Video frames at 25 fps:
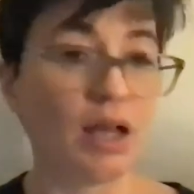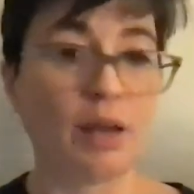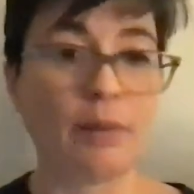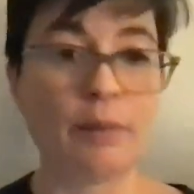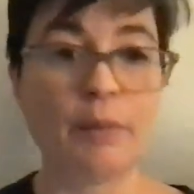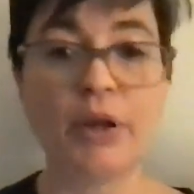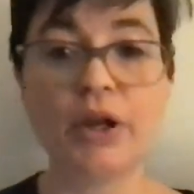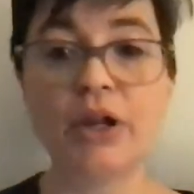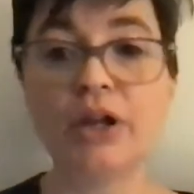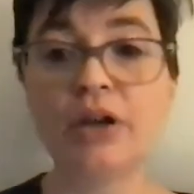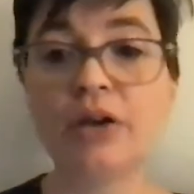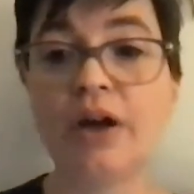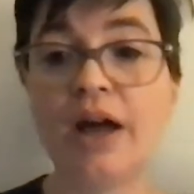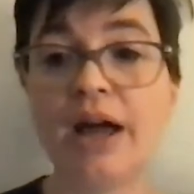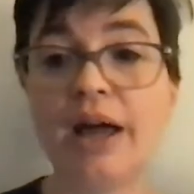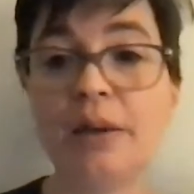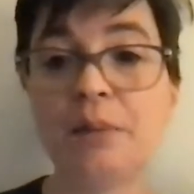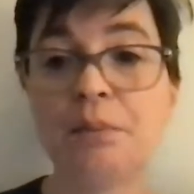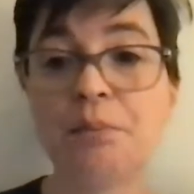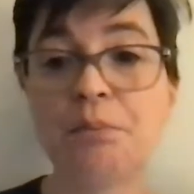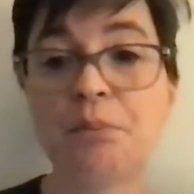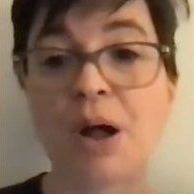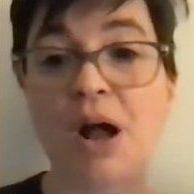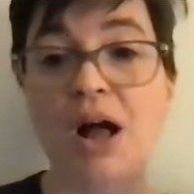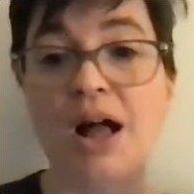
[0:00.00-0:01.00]
I'm going to go ahead
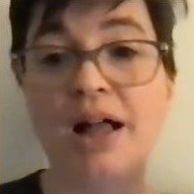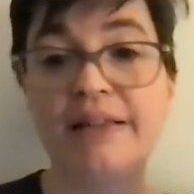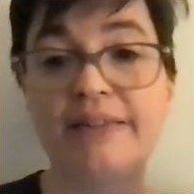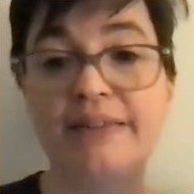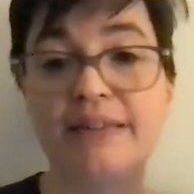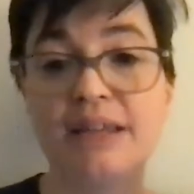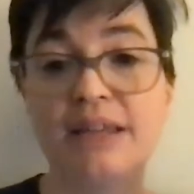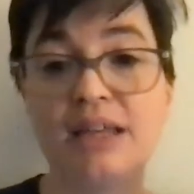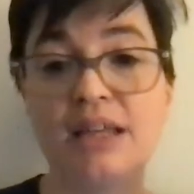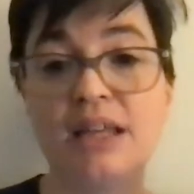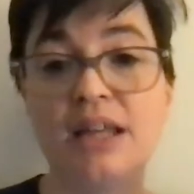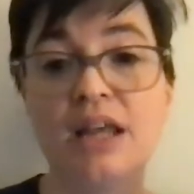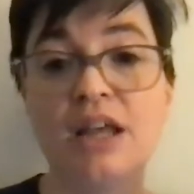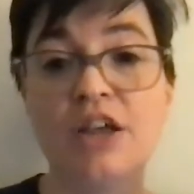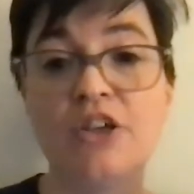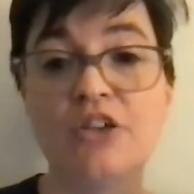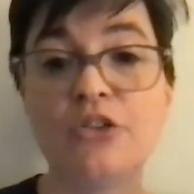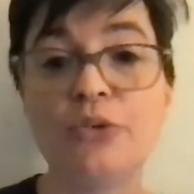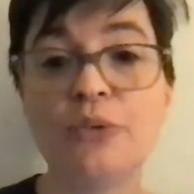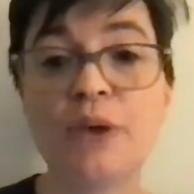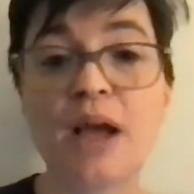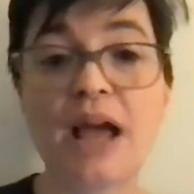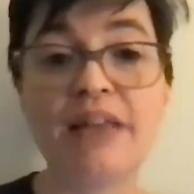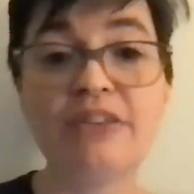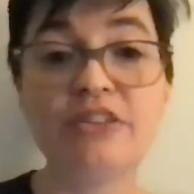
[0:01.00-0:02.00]
and pause it.
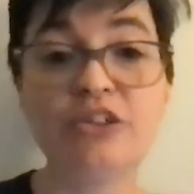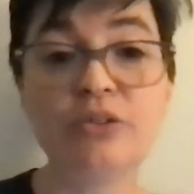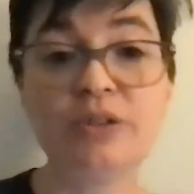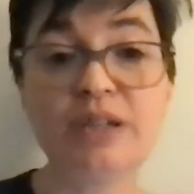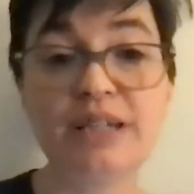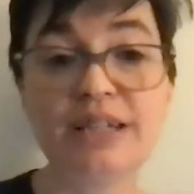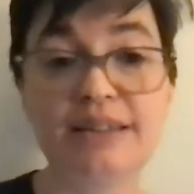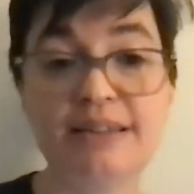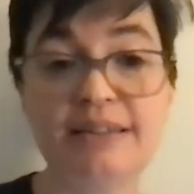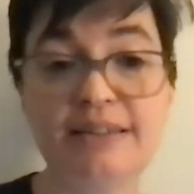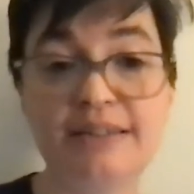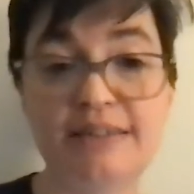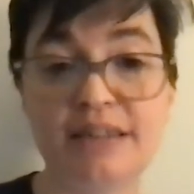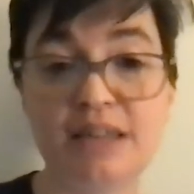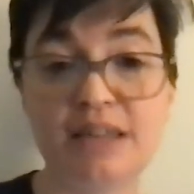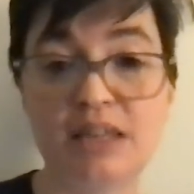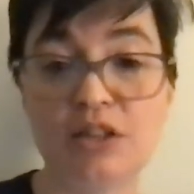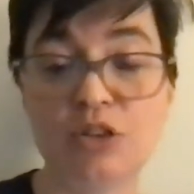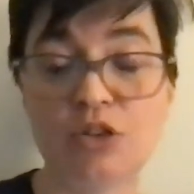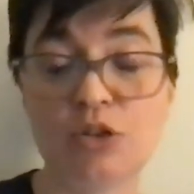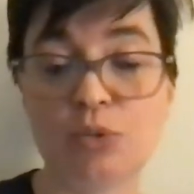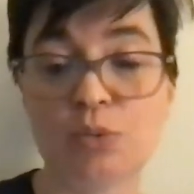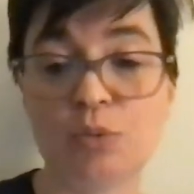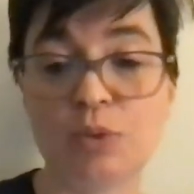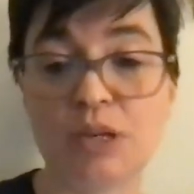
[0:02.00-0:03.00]
So as you can see,
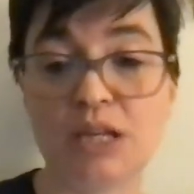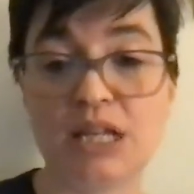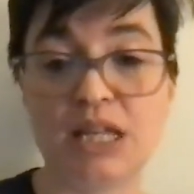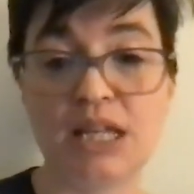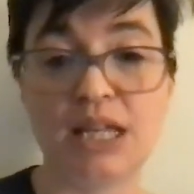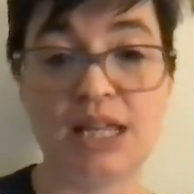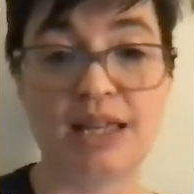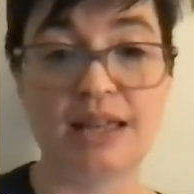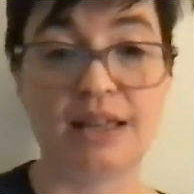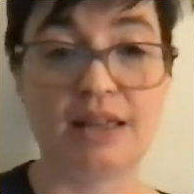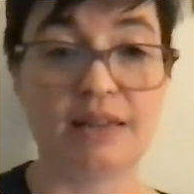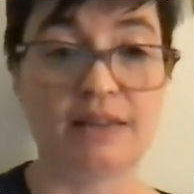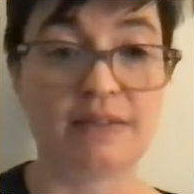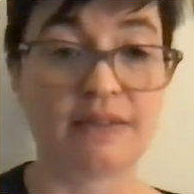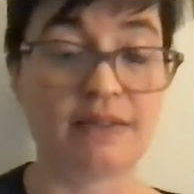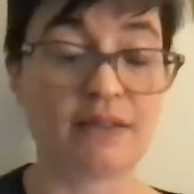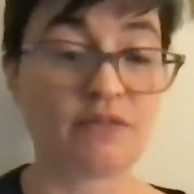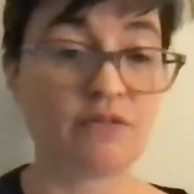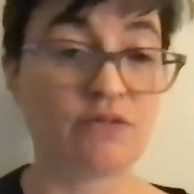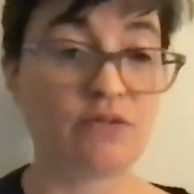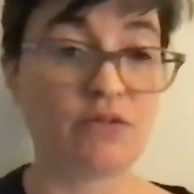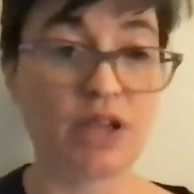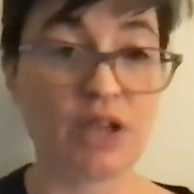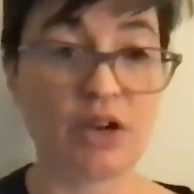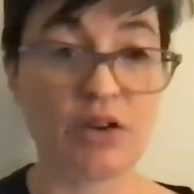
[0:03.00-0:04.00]
the reading is
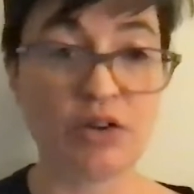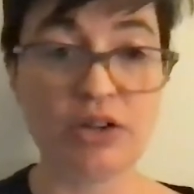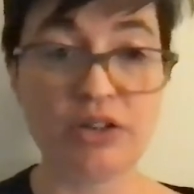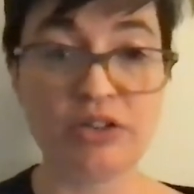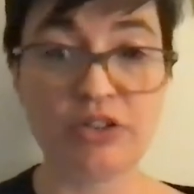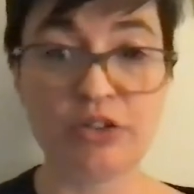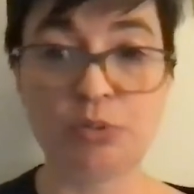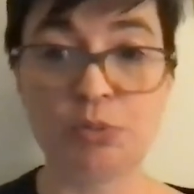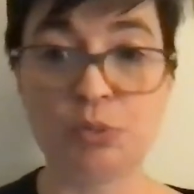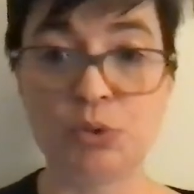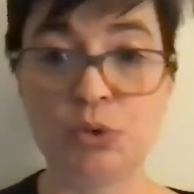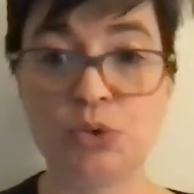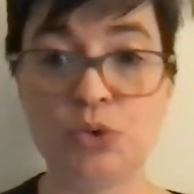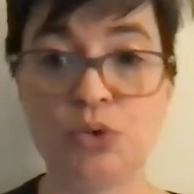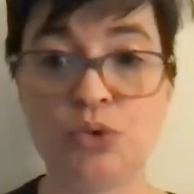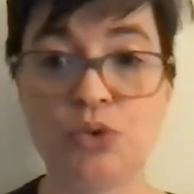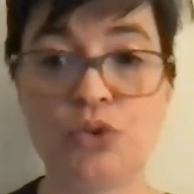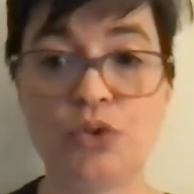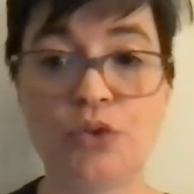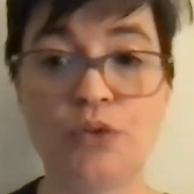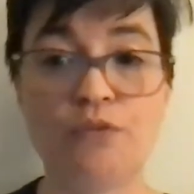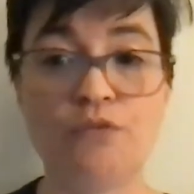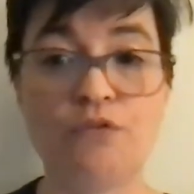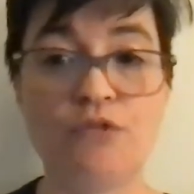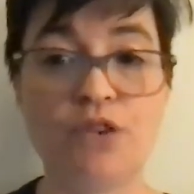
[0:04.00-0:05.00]
very smooth
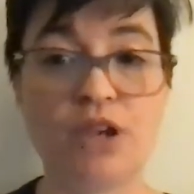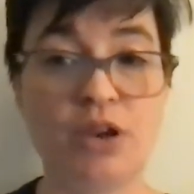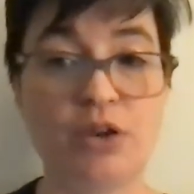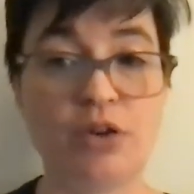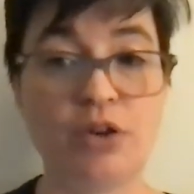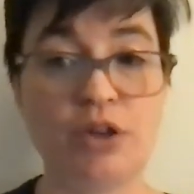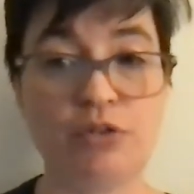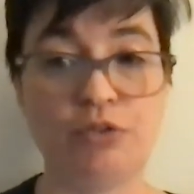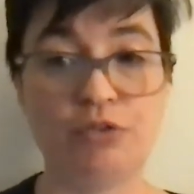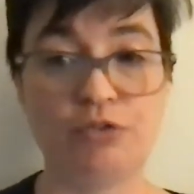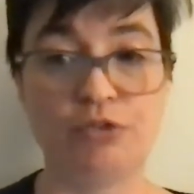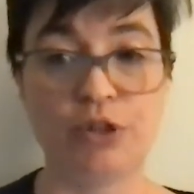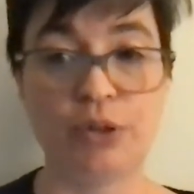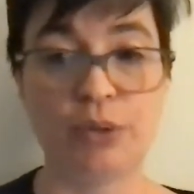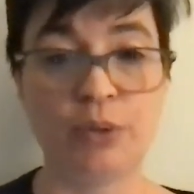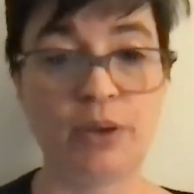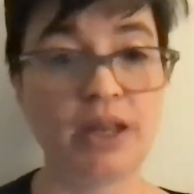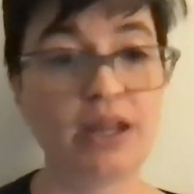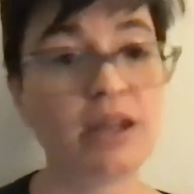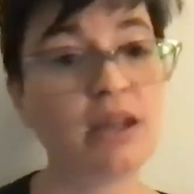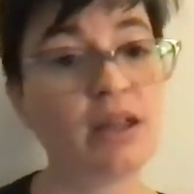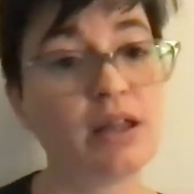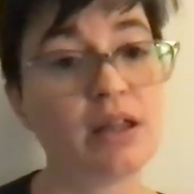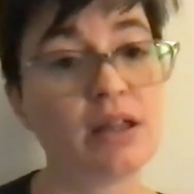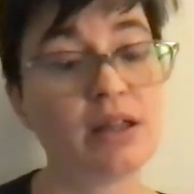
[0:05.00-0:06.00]
and very
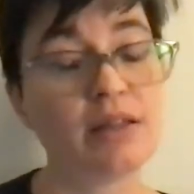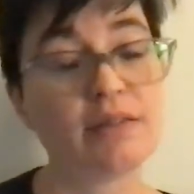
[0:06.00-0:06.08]
fluid.